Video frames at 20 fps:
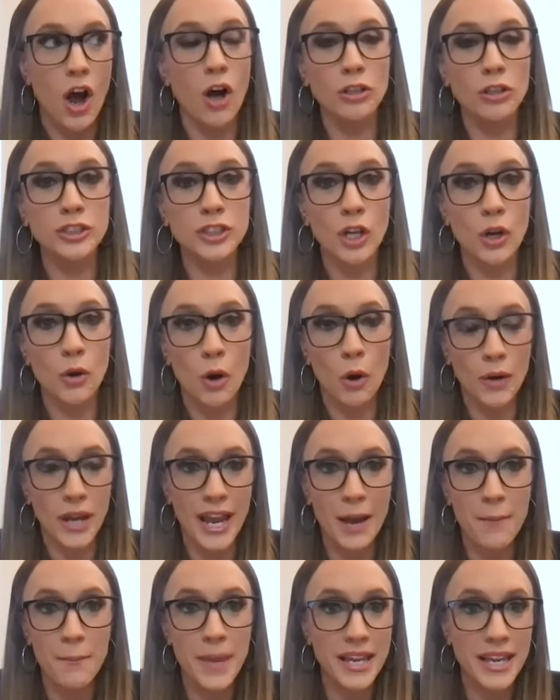also,
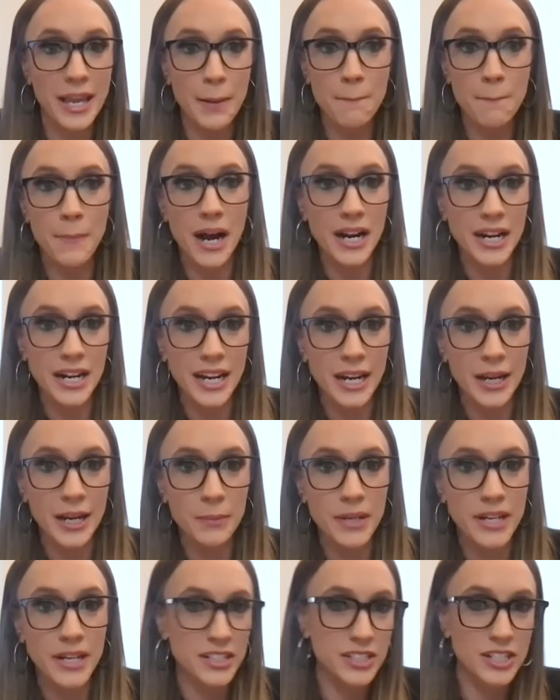okay, I'm making money
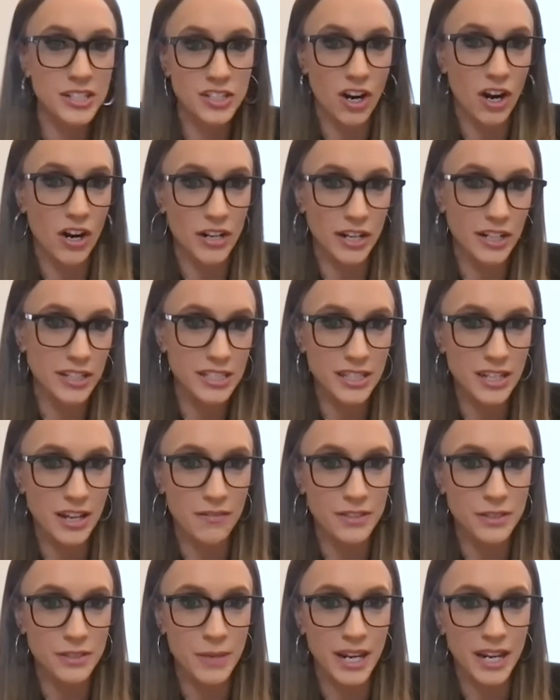because this audience
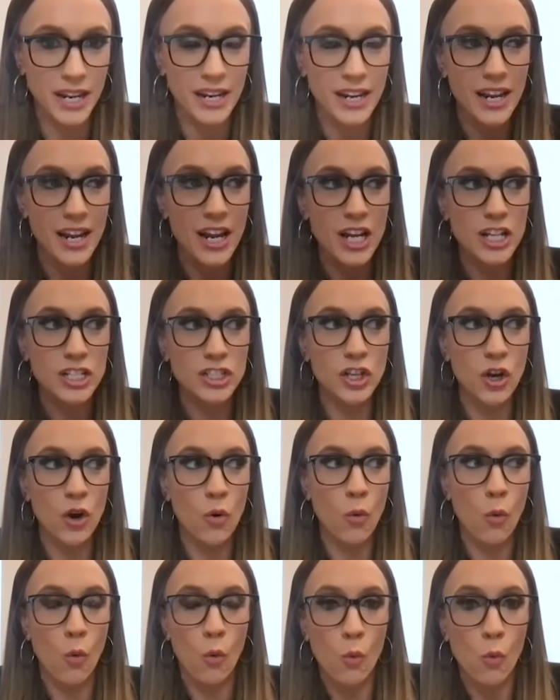loves me.
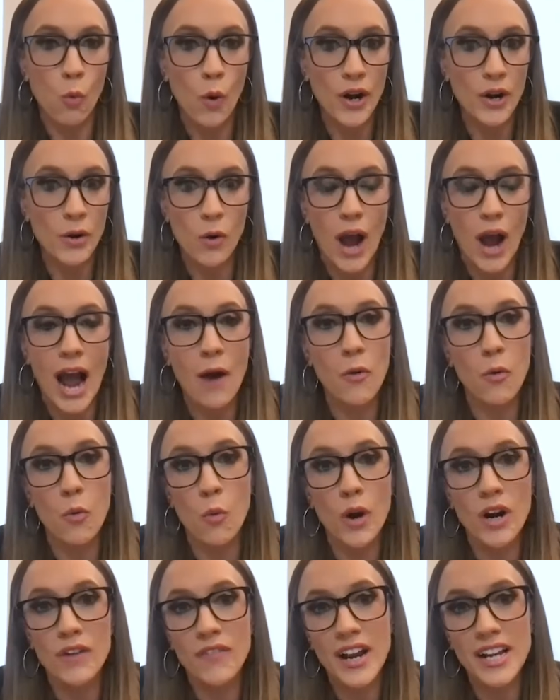So what how
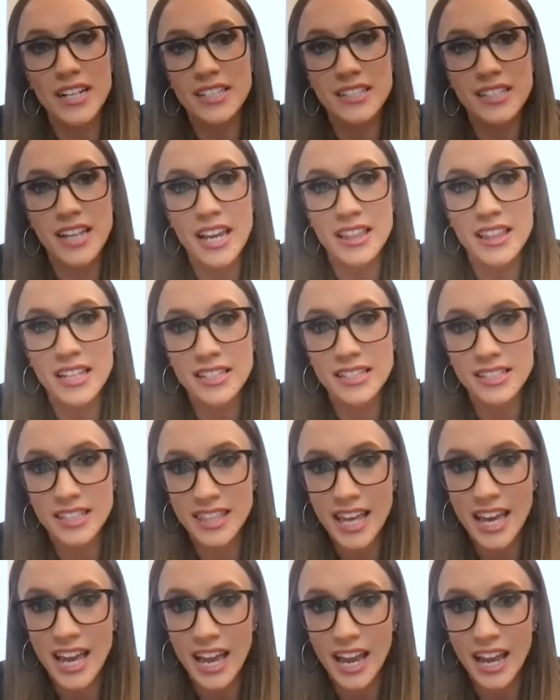what if I say this
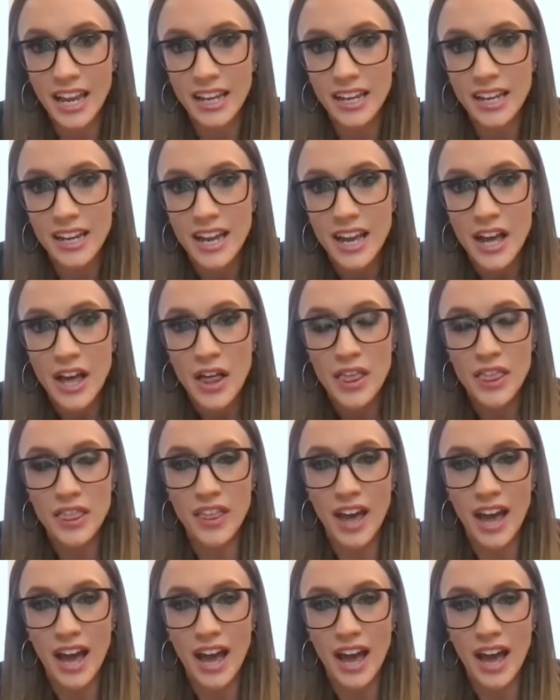thing
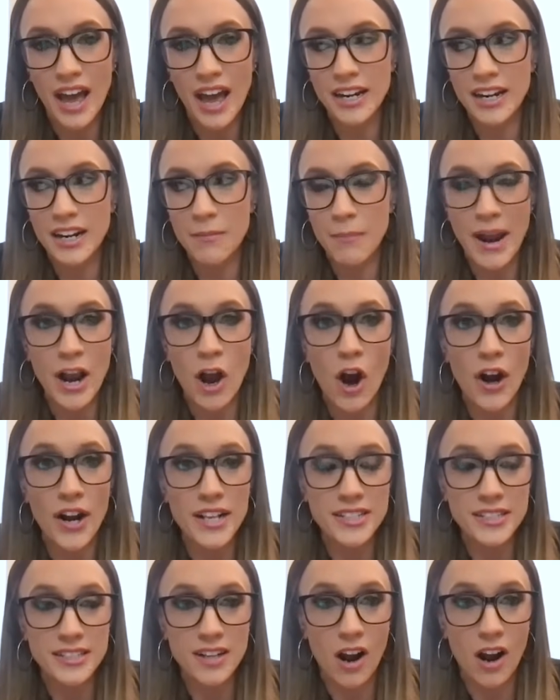that my
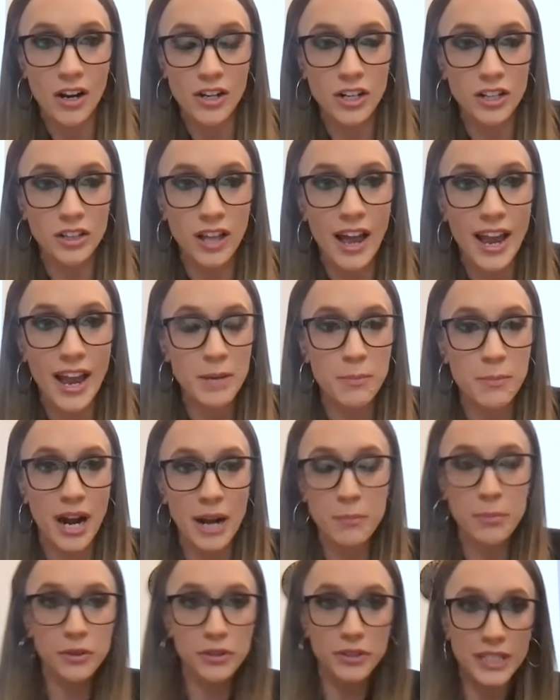audience is not gonna like, but
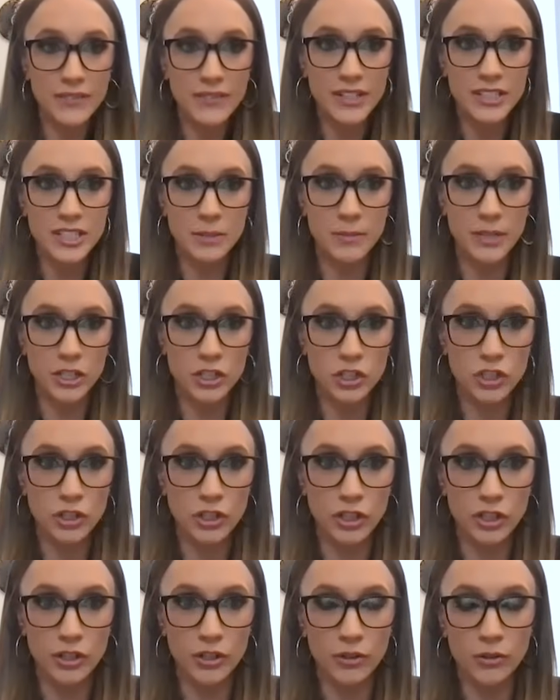I believe it to be
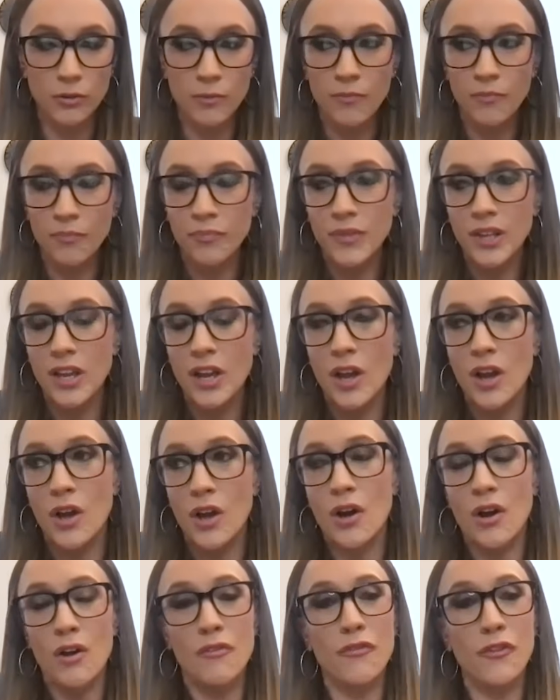true?
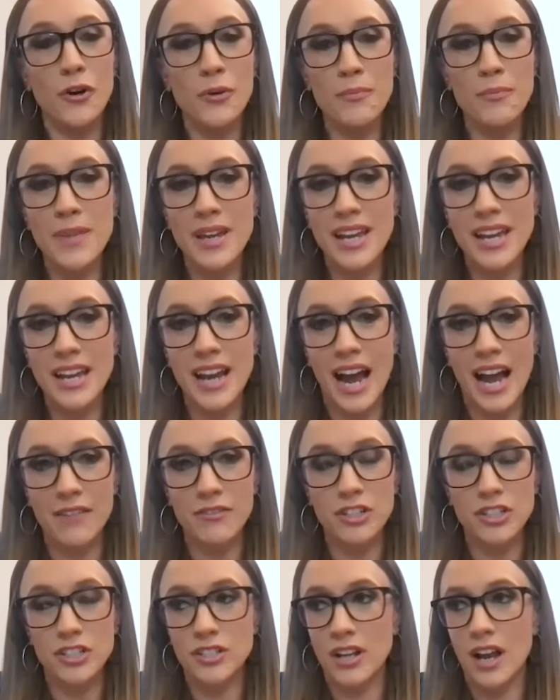For me, I've
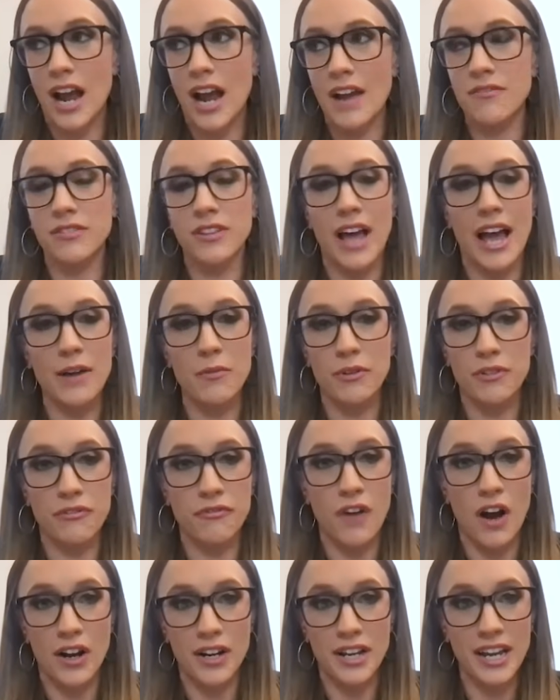just I've led with
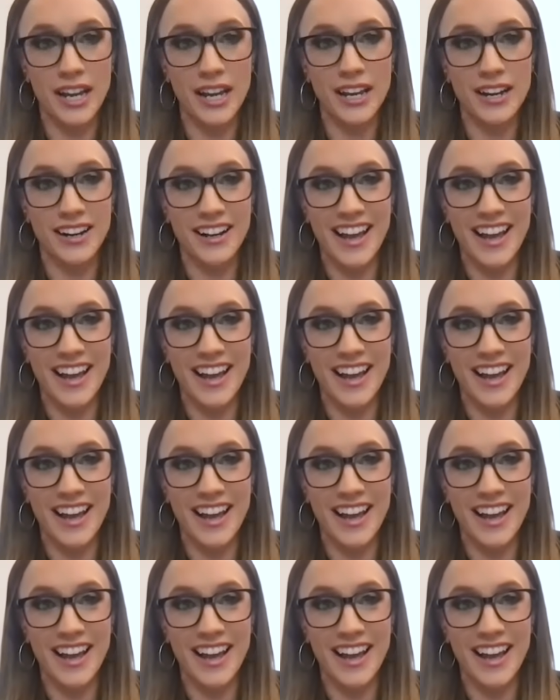fuck it